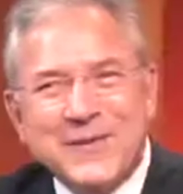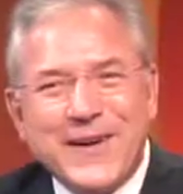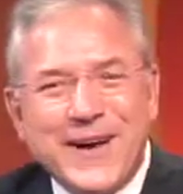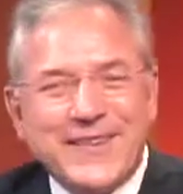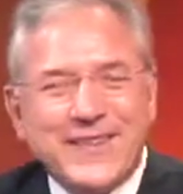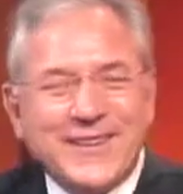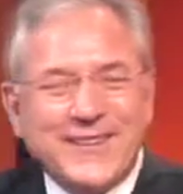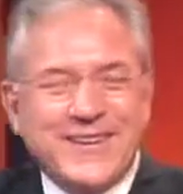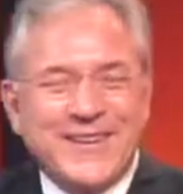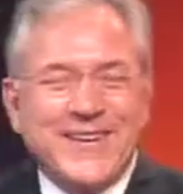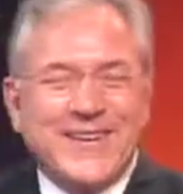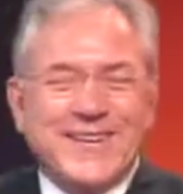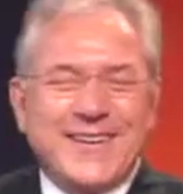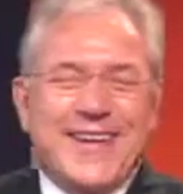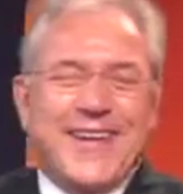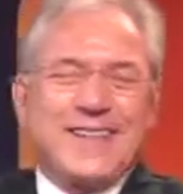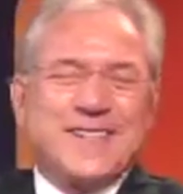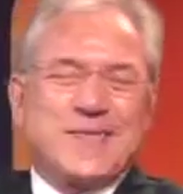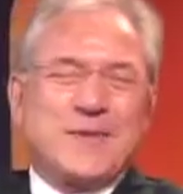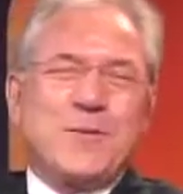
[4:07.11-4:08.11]
find their new
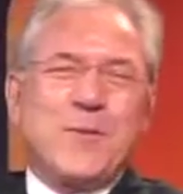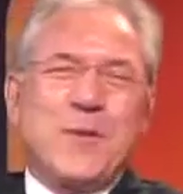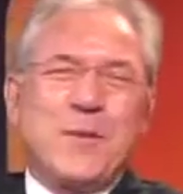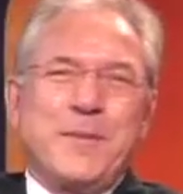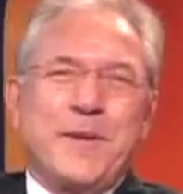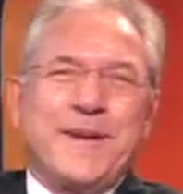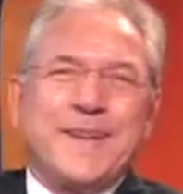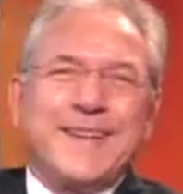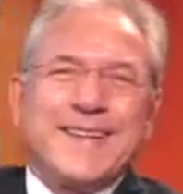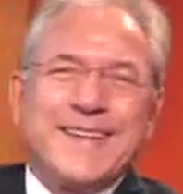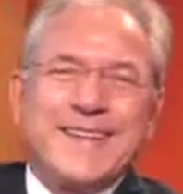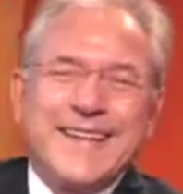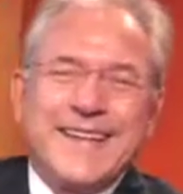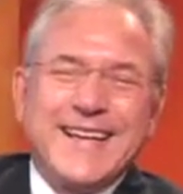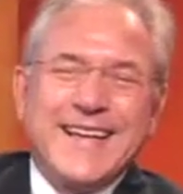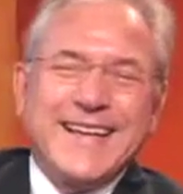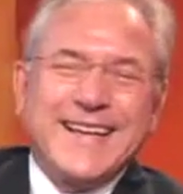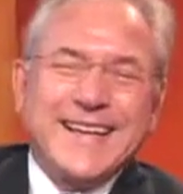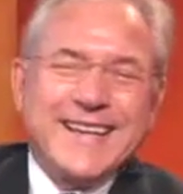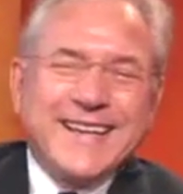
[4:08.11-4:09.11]
location more appealing.
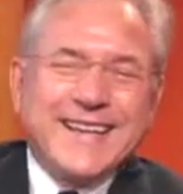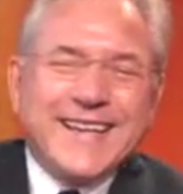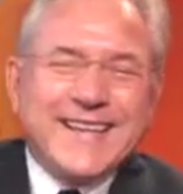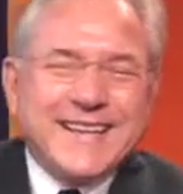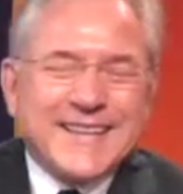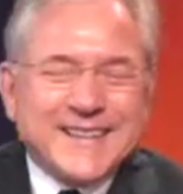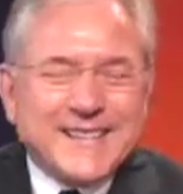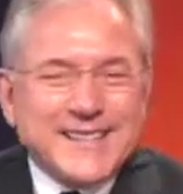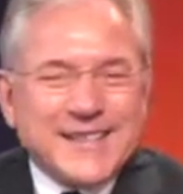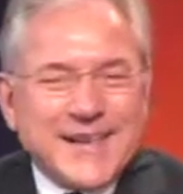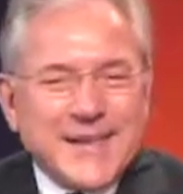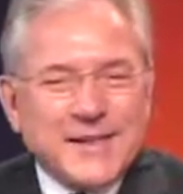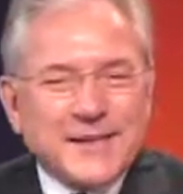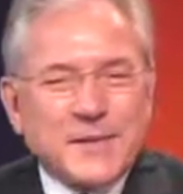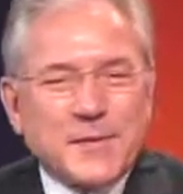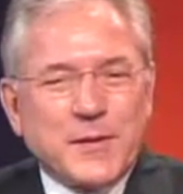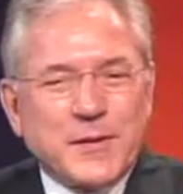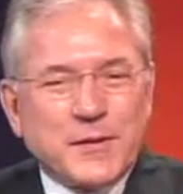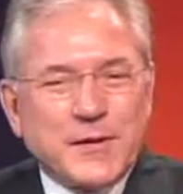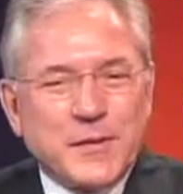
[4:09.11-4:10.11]
The
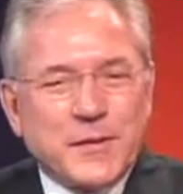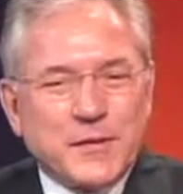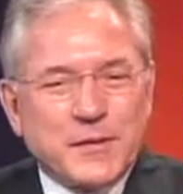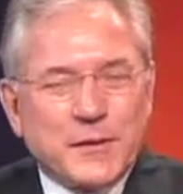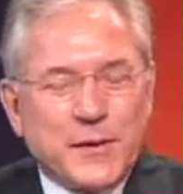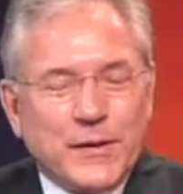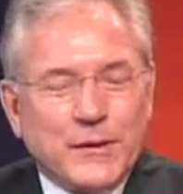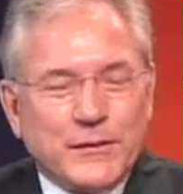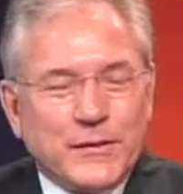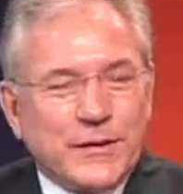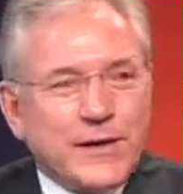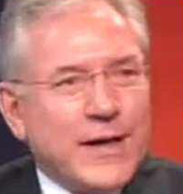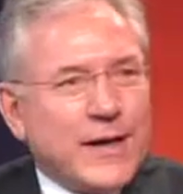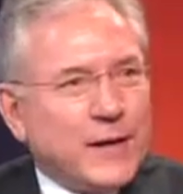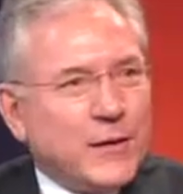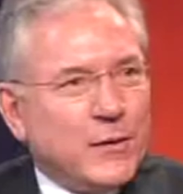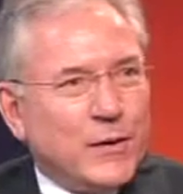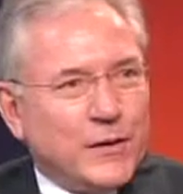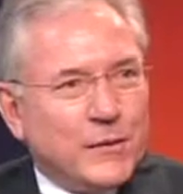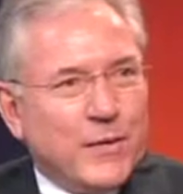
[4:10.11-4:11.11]
Science Museum has moved to
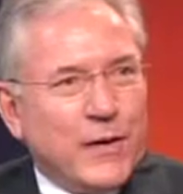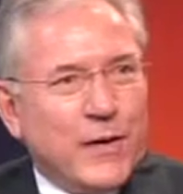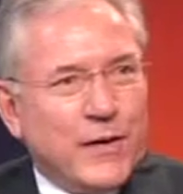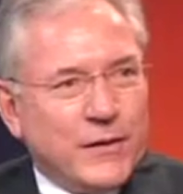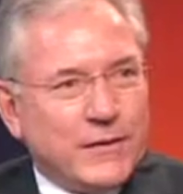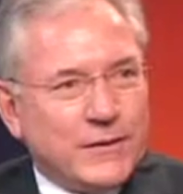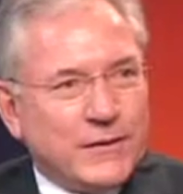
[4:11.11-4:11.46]
Tanglewood Mall.